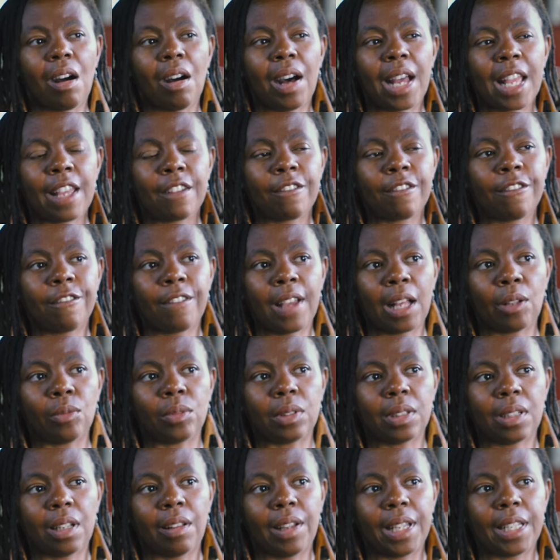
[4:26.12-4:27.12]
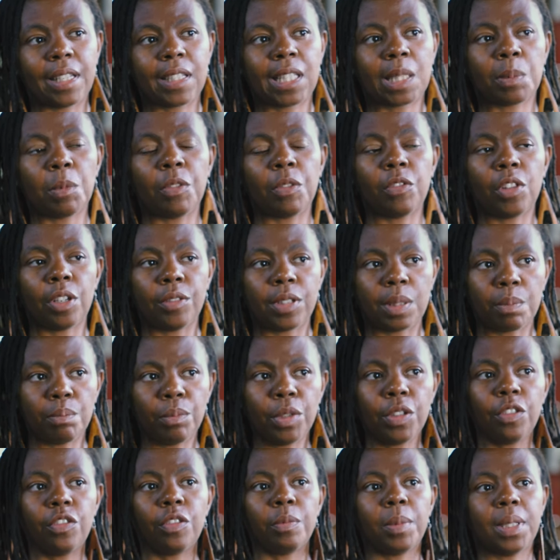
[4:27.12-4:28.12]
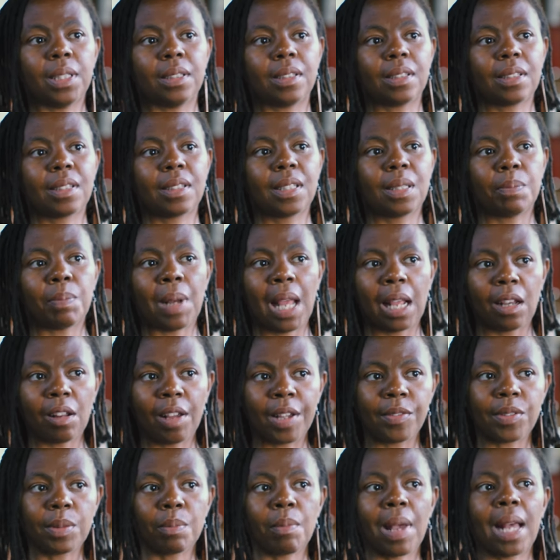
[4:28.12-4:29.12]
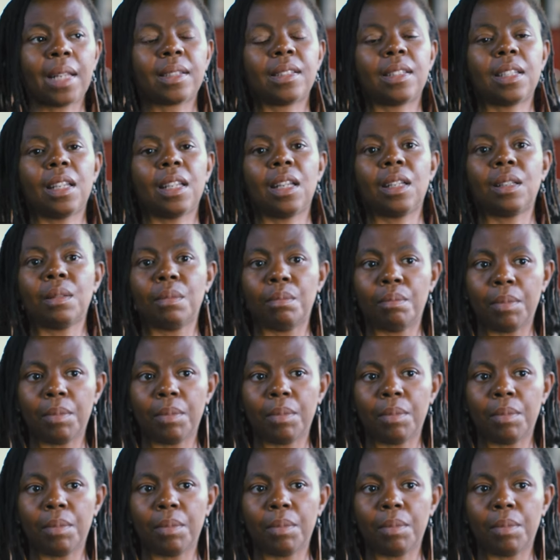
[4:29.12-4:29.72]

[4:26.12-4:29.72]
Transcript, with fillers: I have felt like some of those movements, Black Lives Matter,